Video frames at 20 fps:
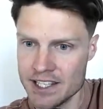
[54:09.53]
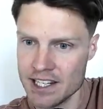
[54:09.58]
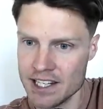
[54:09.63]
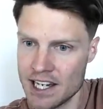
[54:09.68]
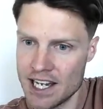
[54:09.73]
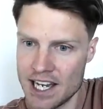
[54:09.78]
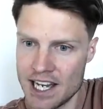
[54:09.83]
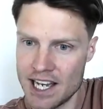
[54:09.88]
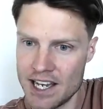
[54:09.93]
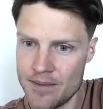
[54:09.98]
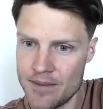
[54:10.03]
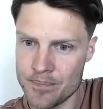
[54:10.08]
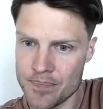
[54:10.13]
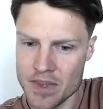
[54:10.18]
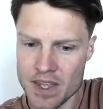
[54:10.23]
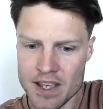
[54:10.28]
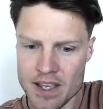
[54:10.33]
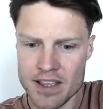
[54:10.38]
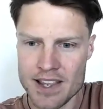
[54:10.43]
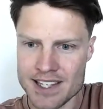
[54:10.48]

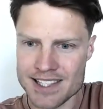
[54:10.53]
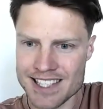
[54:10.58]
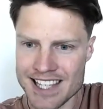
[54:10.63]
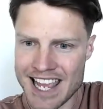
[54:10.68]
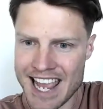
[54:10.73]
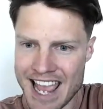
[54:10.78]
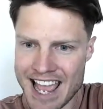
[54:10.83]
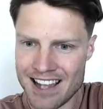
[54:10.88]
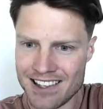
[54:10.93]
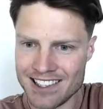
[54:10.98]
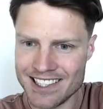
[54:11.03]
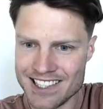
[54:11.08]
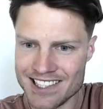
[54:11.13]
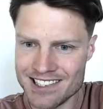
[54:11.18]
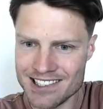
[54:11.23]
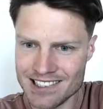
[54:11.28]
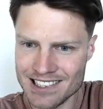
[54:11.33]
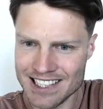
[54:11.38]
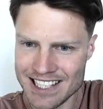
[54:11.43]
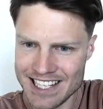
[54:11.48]
That's
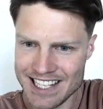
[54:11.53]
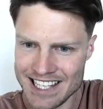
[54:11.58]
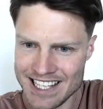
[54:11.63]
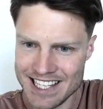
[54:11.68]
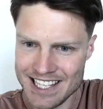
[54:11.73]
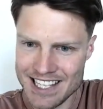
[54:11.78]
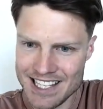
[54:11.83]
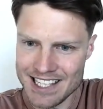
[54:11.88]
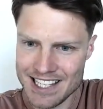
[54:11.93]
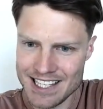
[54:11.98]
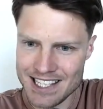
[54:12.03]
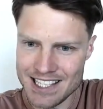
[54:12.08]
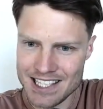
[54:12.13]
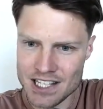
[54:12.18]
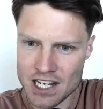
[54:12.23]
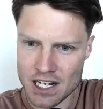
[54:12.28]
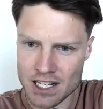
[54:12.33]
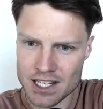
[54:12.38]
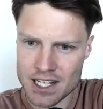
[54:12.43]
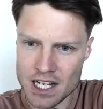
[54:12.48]

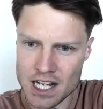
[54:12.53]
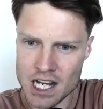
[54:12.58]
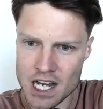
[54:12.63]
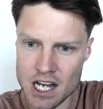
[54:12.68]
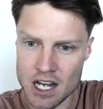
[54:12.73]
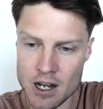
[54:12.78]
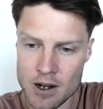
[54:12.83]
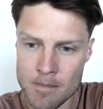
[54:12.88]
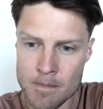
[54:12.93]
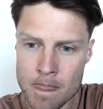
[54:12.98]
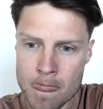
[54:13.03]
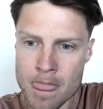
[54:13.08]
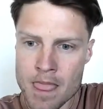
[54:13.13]
Calendly.com,